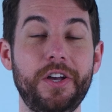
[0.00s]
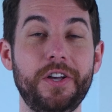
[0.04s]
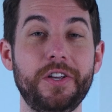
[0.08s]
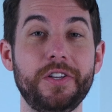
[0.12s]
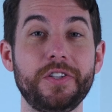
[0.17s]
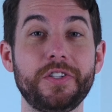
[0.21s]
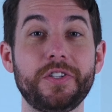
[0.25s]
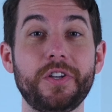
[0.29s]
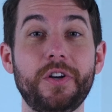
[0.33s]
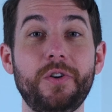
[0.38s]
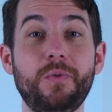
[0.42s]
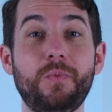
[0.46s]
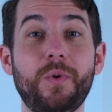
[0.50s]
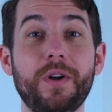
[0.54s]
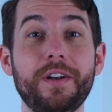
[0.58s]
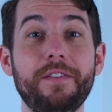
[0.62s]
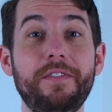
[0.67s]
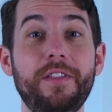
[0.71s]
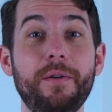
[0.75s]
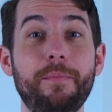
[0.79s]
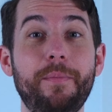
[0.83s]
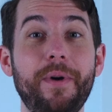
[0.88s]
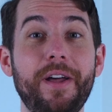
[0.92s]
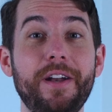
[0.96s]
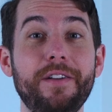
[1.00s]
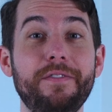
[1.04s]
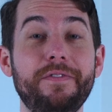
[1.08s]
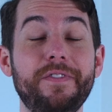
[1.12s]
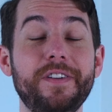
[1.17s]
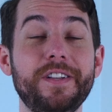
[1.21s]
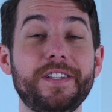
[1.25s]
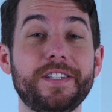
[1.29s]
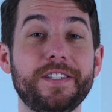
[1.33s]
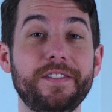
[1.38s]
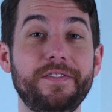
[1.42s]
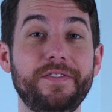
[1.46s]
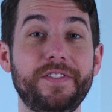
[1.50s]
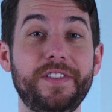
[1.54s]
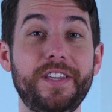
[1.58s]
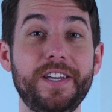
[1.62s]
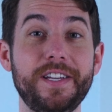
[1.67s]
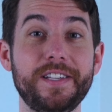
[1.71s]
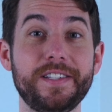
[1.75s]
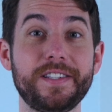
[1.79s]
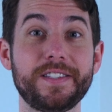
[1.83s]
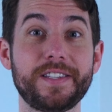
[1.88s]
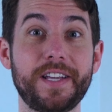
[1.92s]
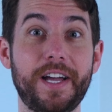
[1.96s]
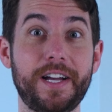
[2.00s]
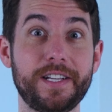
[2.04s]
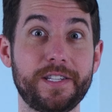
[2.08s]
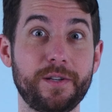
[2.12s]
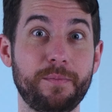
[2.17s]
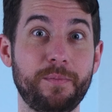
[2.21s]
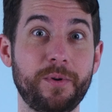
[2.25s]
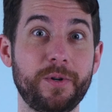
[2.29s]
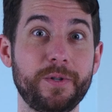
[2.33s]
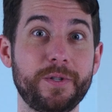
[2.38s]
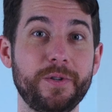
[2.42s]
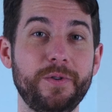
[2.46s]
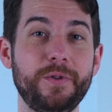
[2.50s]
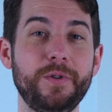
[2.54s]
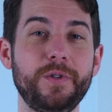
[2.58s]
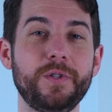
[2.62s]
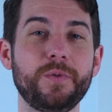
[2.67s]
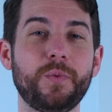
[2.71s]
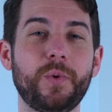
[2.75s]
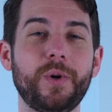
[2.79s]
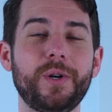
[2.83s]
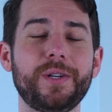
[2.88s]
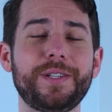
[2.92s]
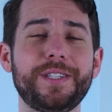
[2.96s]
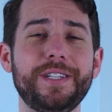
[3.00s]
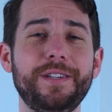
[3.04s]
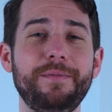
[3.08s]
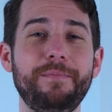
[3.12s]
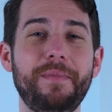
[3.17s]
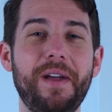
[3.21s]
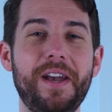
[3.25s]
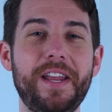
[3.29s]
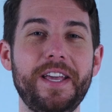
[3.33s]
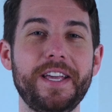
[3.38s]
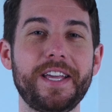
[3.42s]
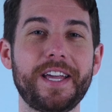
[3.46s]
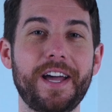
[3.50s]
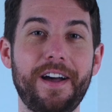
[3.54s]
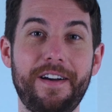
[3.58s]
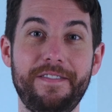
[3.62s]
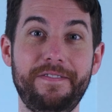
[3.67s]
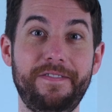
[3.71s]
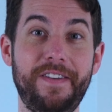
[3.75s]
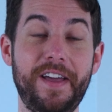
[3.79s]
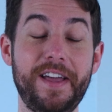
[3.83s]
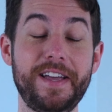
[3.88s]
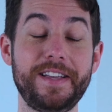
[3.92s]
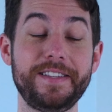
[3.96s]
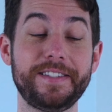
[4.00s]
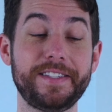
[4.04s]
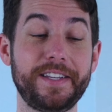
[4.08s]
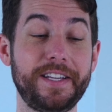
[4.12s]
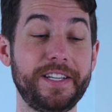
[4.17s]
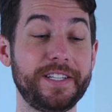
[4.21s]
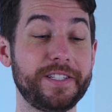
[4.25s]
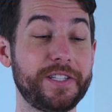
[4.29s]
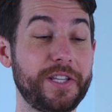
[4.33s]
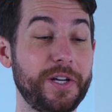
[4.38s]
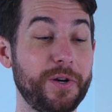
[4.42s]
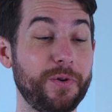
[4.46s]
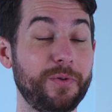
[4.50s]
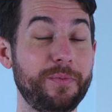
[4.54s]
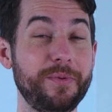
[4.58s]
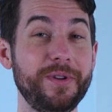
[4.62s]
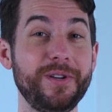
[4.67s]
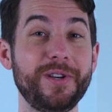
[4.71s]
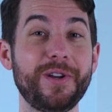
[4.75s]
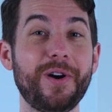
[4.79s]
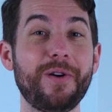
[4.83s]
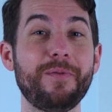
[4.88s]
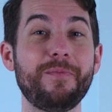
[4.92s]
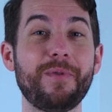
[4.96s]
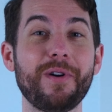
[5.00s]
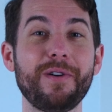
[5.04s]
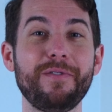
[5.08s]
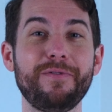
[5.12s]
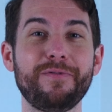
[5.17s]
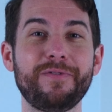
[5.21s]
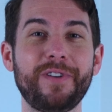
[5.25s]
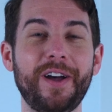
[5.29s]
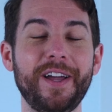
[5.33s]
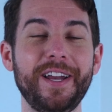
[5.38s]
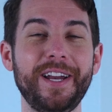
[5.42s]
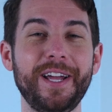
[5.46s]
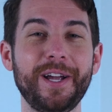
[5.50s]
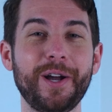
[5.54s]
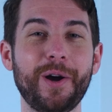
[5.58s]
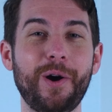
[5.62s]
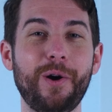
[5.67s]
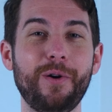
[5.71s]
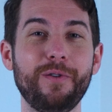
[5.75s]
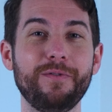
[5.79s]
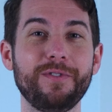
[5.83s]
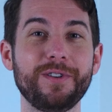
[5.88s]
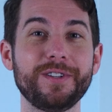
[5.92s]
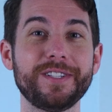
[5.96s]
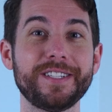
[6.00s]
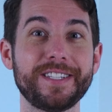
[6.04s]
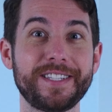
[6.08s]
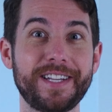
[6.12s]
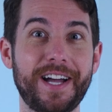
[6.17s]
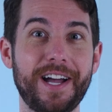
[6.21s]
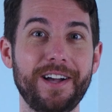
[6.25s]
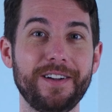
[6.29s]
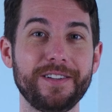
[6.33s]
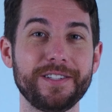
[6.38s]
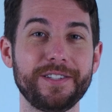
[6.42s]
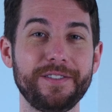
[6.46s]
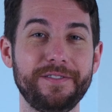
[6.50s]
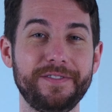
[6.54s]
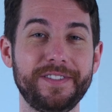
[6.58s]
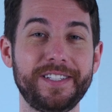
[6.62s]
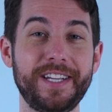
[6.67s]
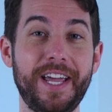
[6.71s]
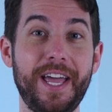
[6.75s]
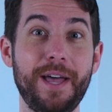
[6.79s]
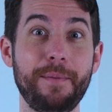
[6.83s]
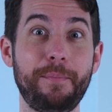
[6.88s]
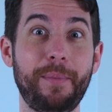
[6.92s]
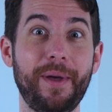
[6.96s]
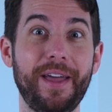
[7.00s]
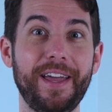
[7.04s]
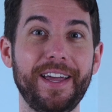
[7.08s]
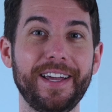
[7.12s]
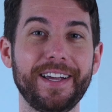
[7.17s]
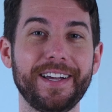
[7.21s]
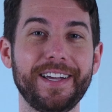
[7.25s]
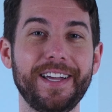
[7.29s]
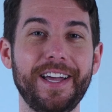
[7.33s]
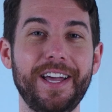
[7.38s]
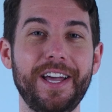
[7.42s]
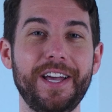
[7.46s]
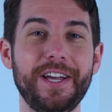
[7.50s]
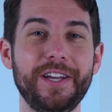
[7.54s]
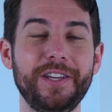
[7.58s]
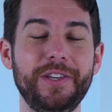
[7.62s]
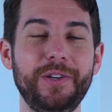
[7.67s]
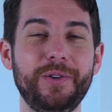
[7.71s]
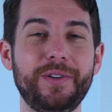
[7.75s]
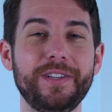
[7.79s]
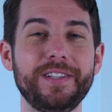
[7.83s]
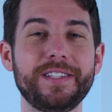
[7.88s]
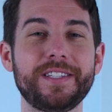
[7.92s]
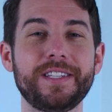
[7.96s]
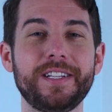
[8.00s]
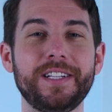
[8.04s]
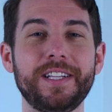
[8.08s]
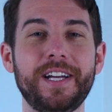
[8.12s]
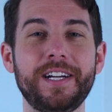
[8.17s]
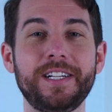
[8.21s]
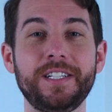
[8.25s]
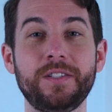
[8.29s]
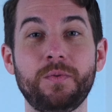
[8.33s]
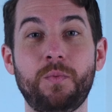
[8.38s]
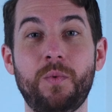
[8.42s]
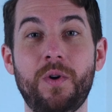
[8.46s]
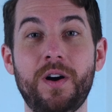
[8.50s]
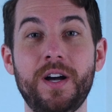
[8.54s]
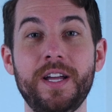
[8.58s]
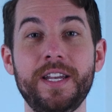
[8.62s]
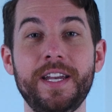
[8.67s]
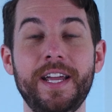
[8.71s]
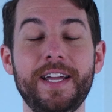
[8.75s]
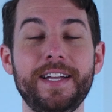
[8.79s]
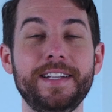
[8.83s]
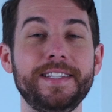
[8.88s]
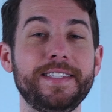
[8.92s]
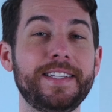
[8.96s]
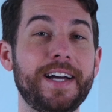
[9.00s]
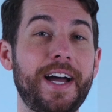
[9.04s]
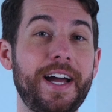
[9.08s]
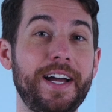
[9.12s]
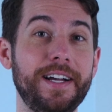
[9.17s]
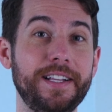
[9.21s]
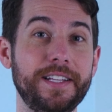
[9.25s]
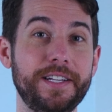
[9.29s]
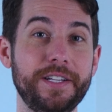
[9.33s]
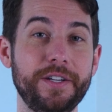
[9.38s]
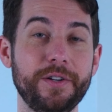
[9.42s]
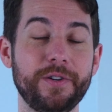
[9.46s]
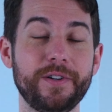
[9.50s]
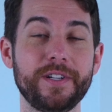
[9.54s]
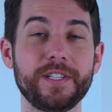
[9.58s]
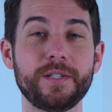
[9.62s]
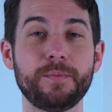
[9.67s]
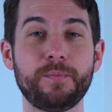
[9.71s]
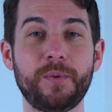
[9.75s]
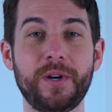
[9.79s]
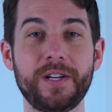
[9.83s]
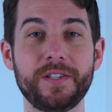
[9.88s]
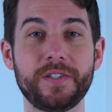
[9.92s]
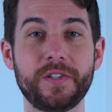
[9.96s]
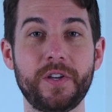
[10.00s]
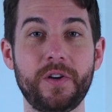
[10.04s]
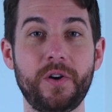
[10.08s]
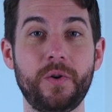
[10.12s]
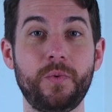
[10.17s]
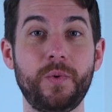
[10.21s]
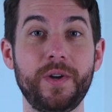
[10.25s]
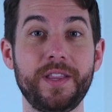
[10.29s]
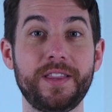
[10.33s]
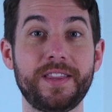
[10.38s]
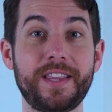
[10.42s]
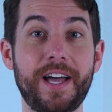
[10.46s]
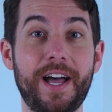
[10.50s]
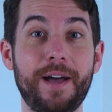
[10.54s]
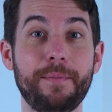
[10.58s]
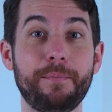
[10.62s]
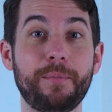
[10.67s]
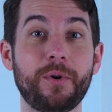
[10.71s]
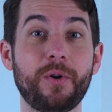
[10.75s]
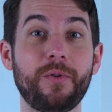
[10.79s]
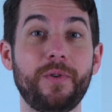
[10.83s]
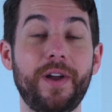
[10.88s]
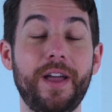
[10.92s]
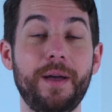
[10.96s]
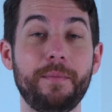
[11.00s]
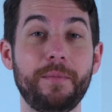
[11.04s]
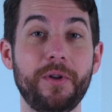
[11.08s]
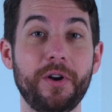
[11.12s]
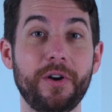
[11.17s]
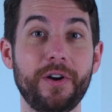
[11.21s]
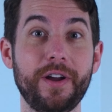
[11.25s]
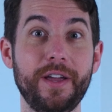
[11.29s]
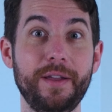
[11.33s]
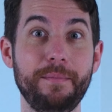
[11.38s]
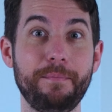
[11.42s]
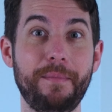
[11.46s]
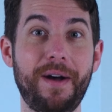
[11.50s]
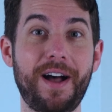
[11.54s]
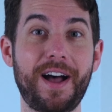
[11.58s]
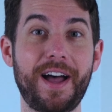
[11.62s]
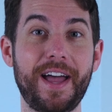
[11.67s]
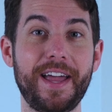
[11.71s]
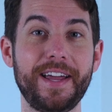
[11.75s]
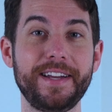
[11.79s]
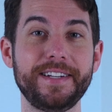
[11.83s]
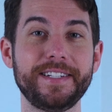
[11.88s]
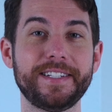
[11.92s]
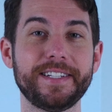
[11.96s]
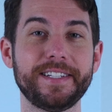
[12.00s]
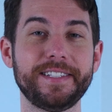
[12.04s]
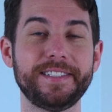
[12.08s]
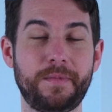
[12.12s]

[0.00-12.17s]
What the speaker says: So one of the benefits of this, as a person who's worked in many cafes, is there will be no more fighting over styles of tamping. You can select one and dial in your espresso with that parameter in mind.